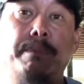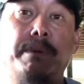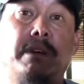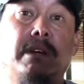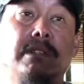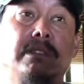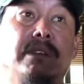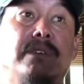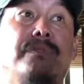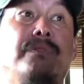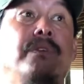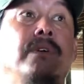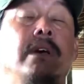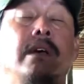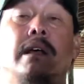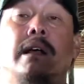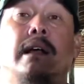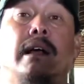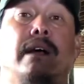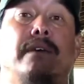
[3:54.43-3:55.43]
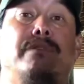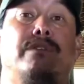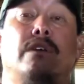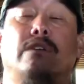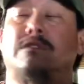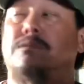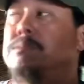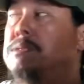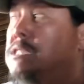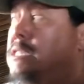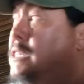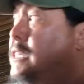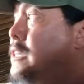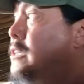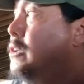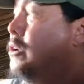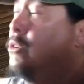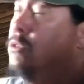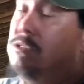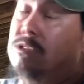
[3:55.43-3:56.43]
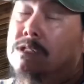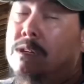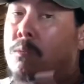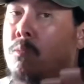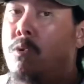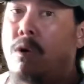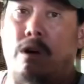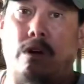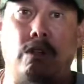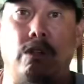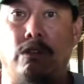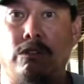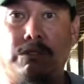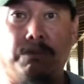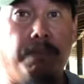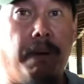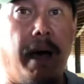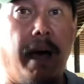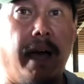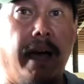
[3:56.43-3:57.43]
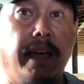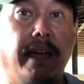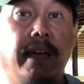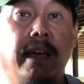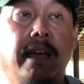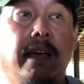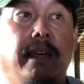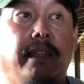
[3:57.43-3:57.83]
Because if there's mosquitoes somewhere close by